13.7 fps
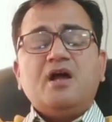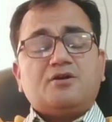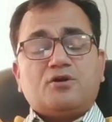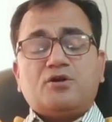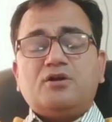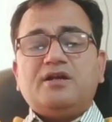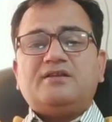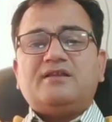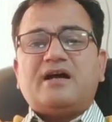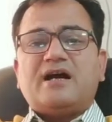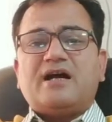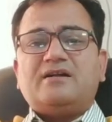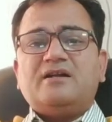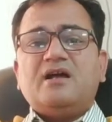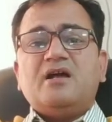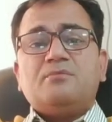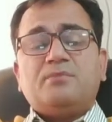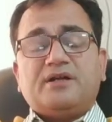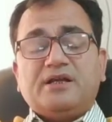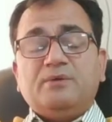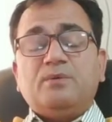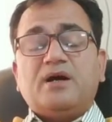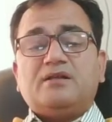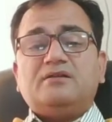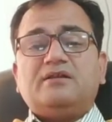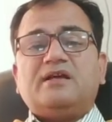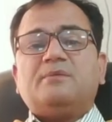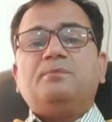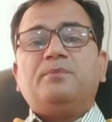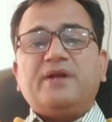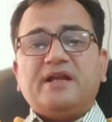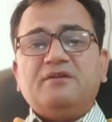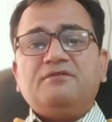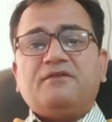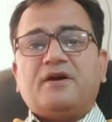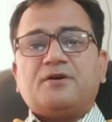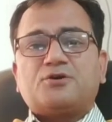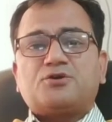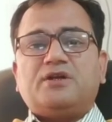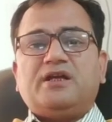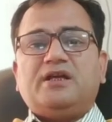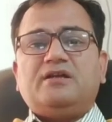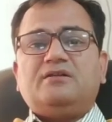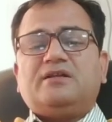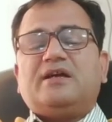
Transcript: Not only that, but even their brain functioning,